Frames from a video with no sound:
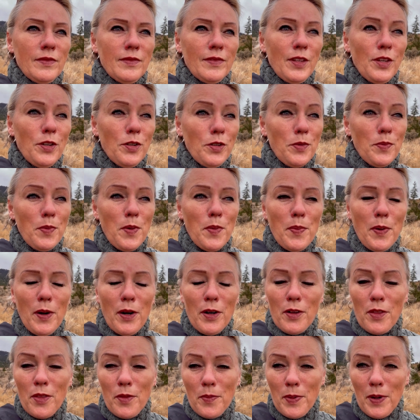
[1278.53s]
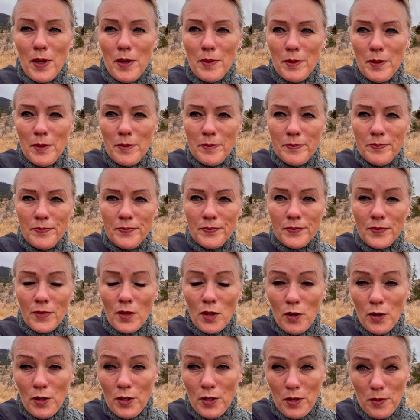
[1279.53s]
You could be part of the problem,
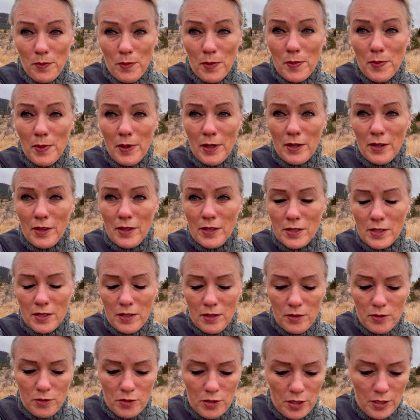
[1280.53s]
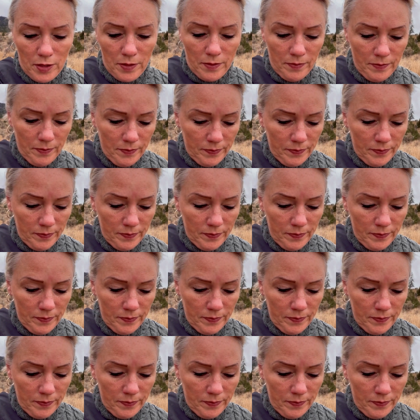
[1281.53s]
or you can be part of the solution.